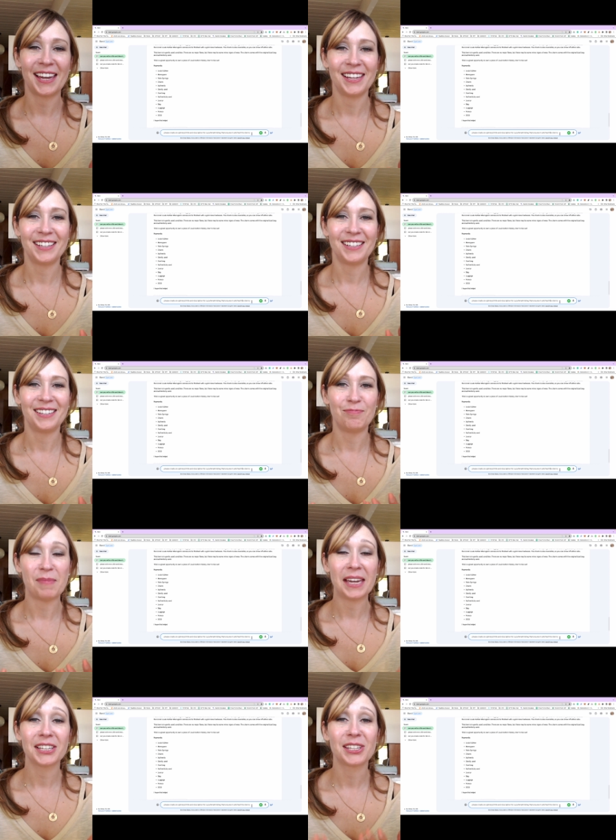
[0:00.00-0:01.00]
I
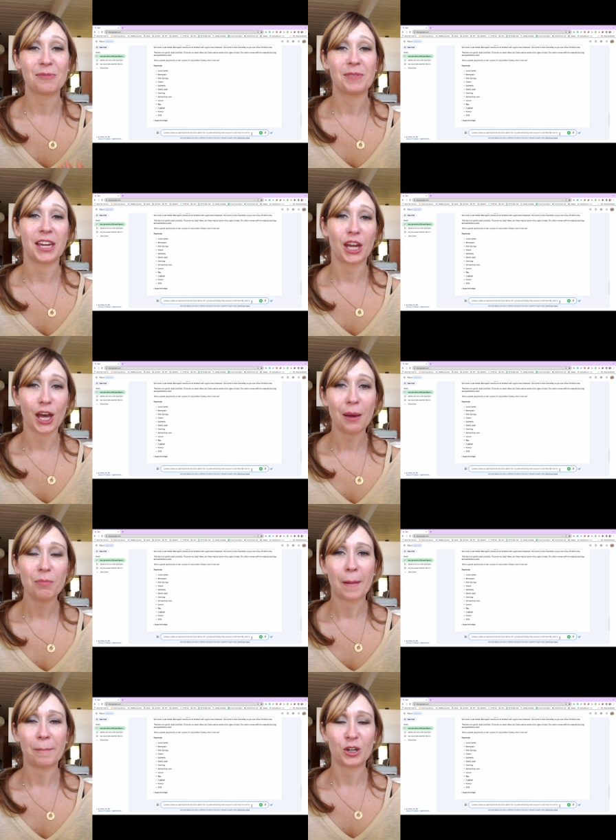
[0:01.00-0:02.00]
makes something up
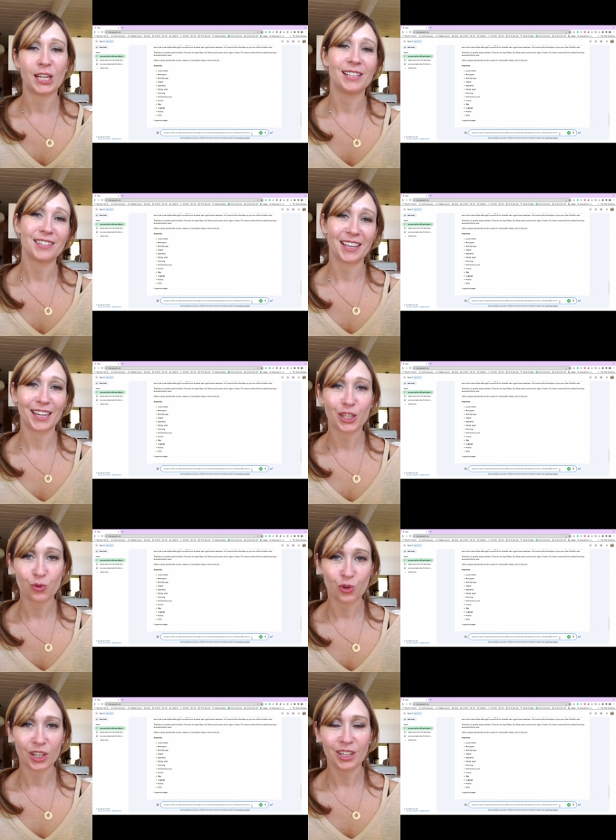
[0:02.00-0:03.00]
and pretends like
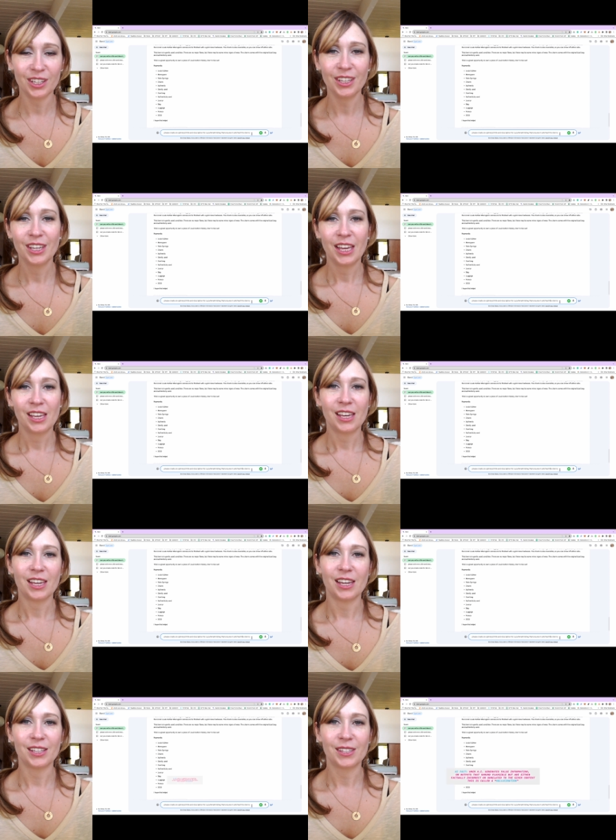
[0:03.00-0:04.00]
it's real,
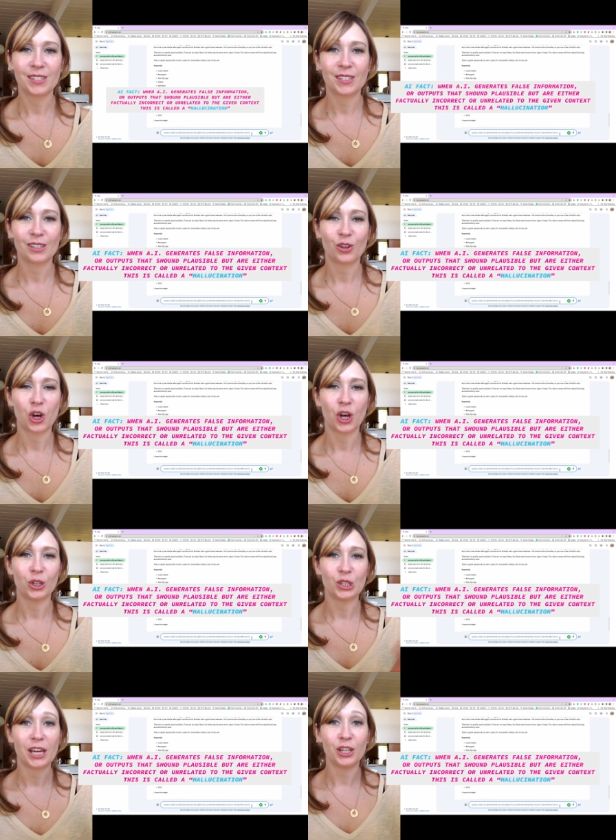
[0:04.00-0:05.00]
it's
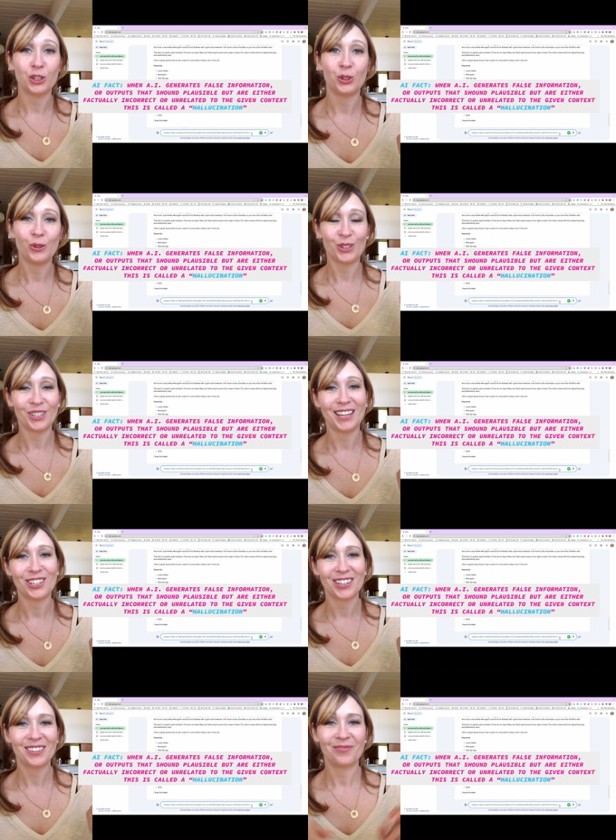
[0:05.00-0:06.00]
called a
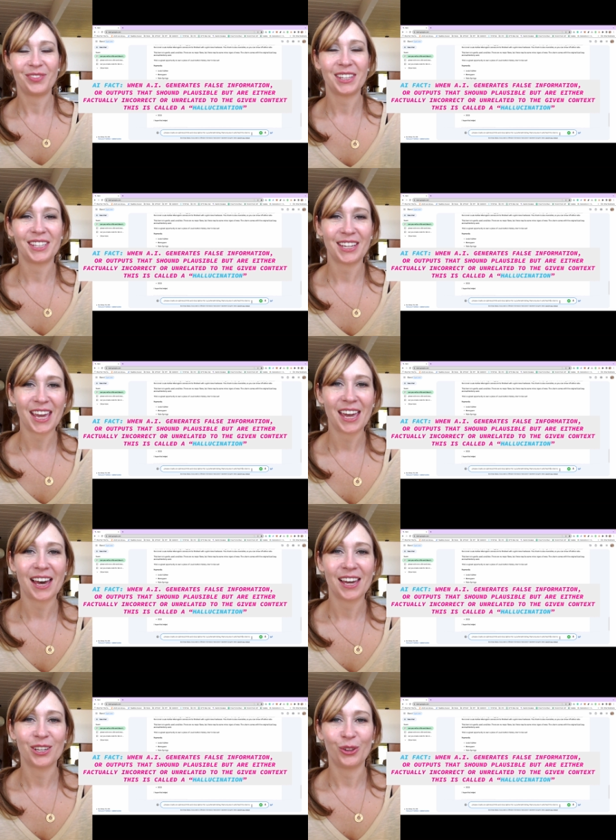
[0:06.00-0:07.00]
hallucination. It's an A
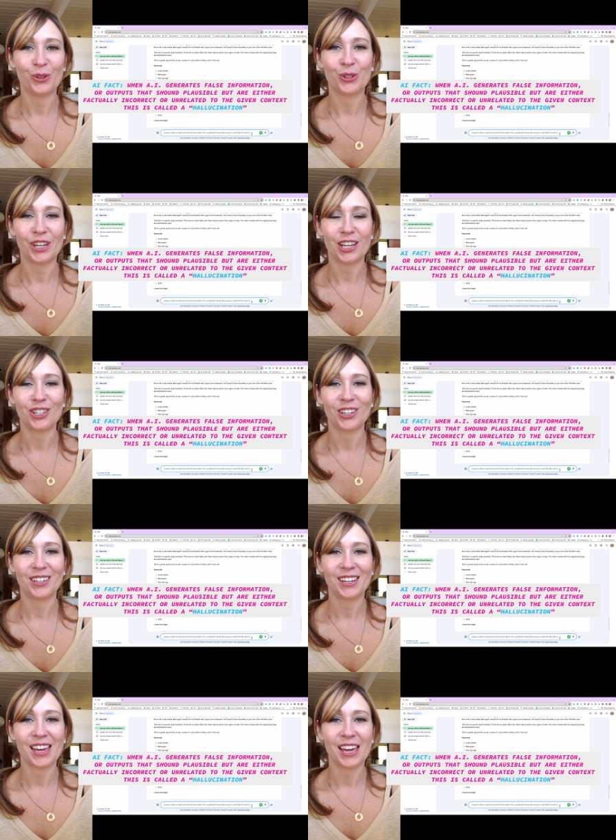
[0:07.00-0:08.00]
I
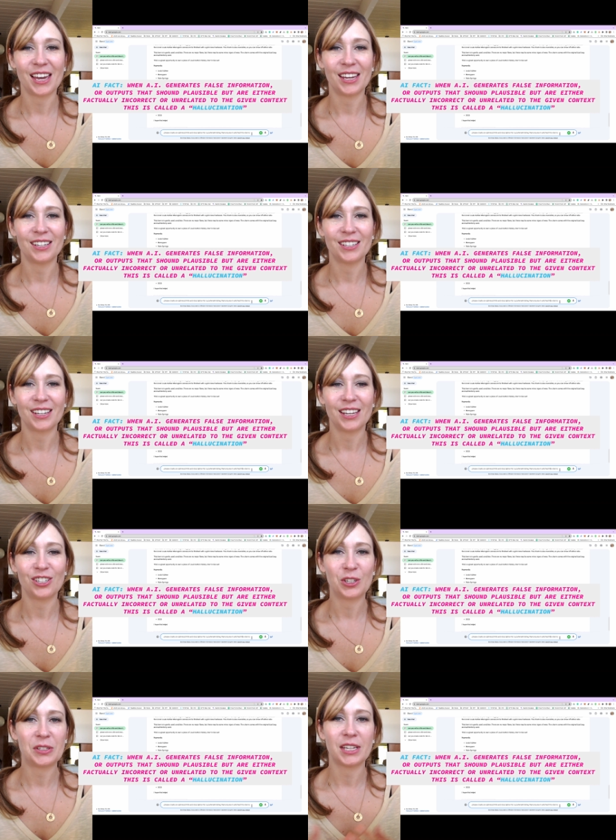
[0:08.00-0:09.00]
hallucination. And it
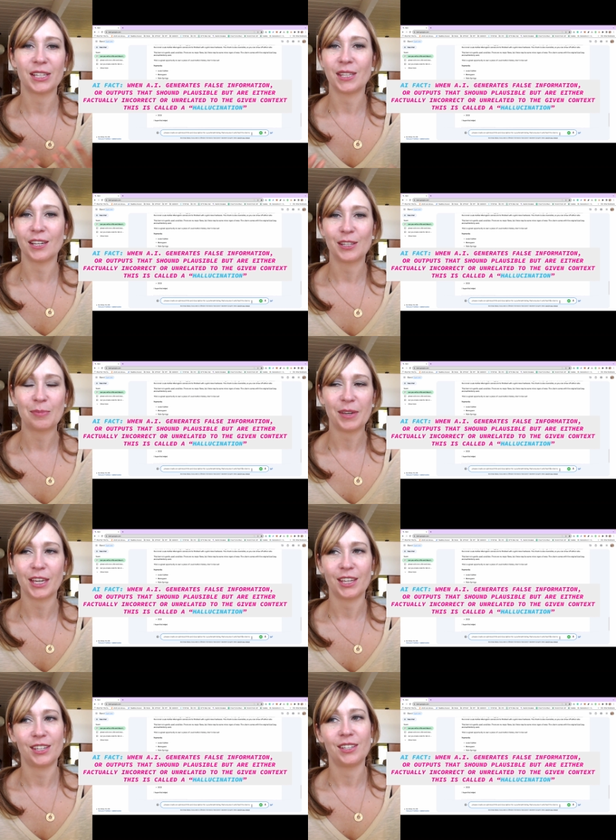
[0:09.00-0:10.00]
just does this
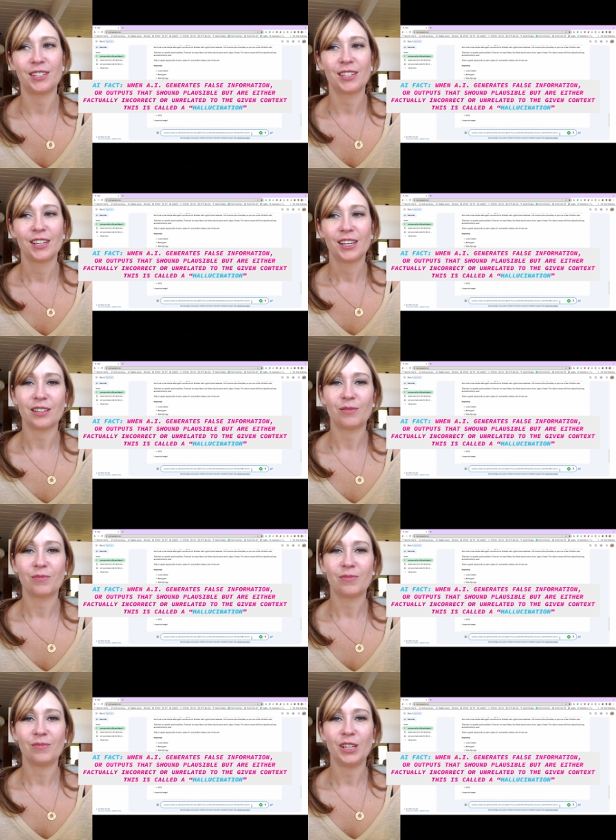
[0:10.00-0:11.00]
because it,
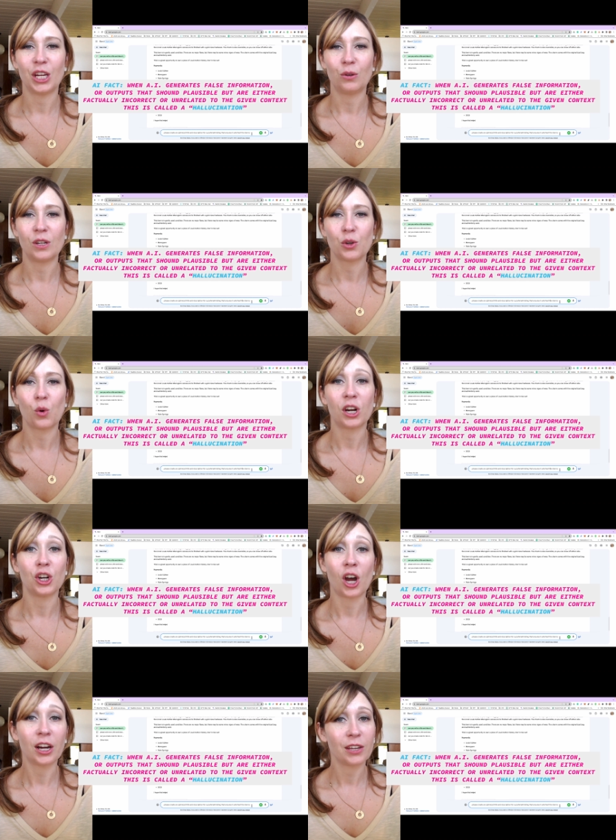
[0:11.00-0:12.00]
you know, doesn't want to
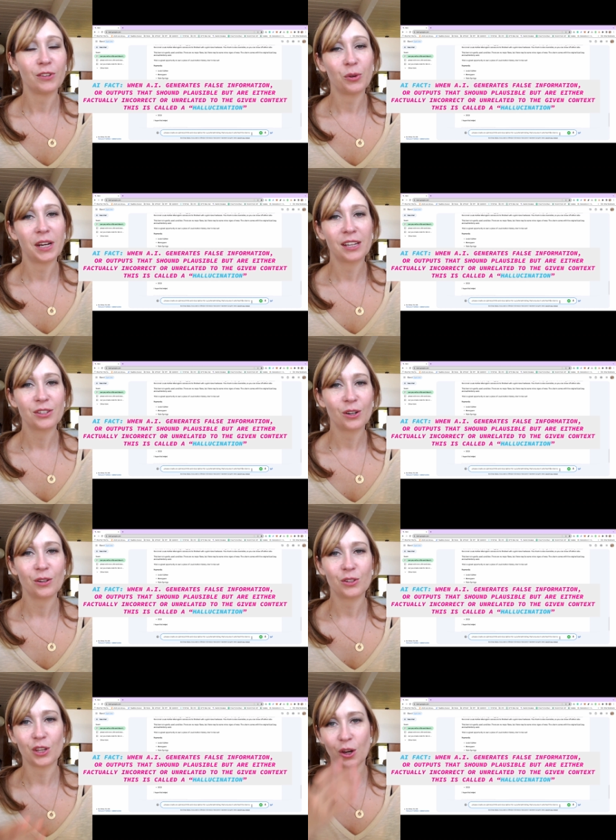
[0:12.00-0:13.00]
not give you an
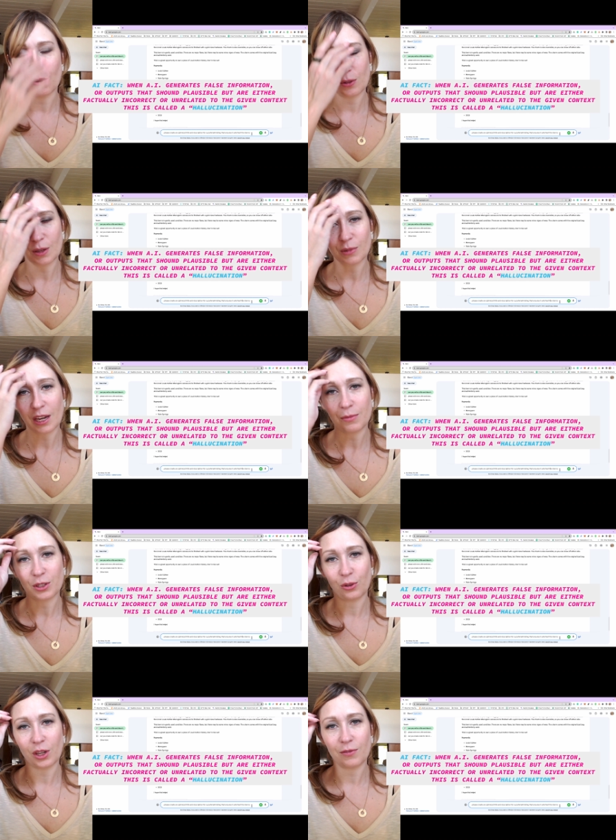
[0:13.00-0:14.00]
answer. So sometimes
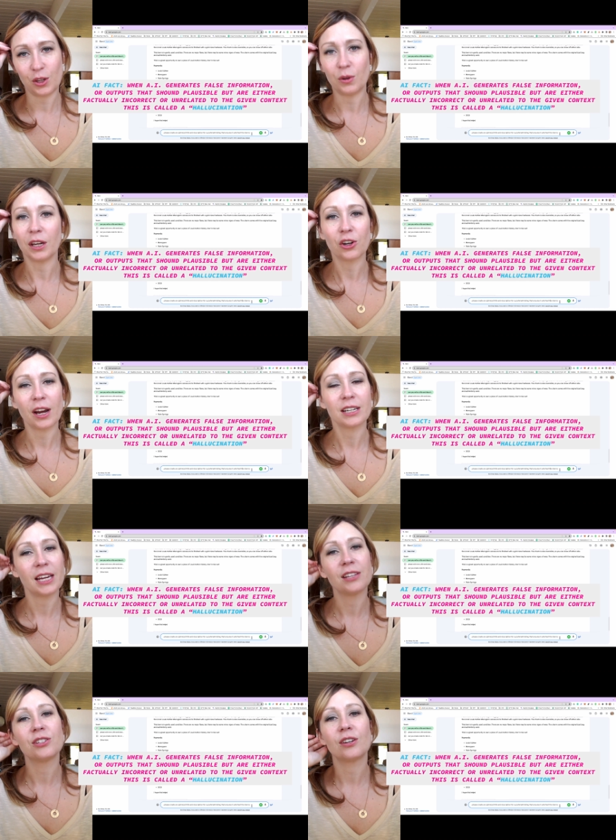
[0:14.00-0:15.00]
it'll give you an incorrect
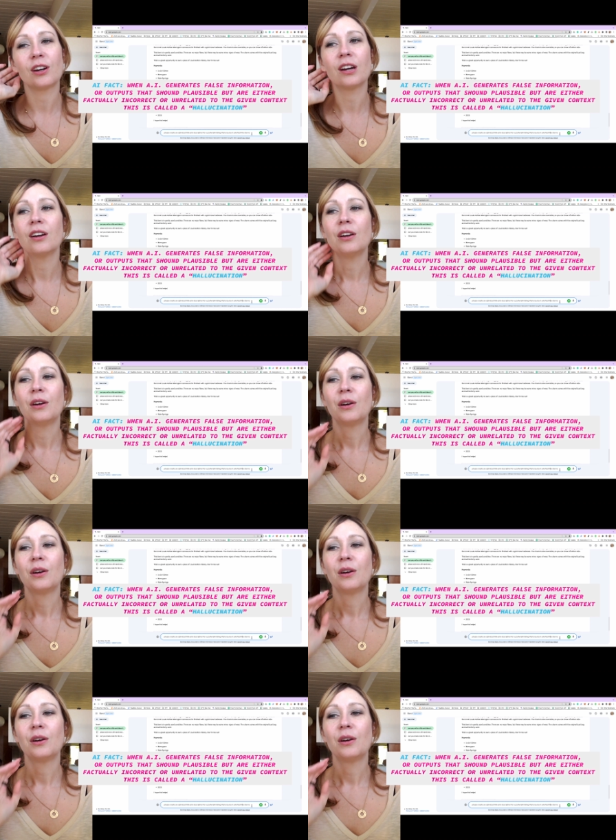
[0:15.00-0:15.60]
answer,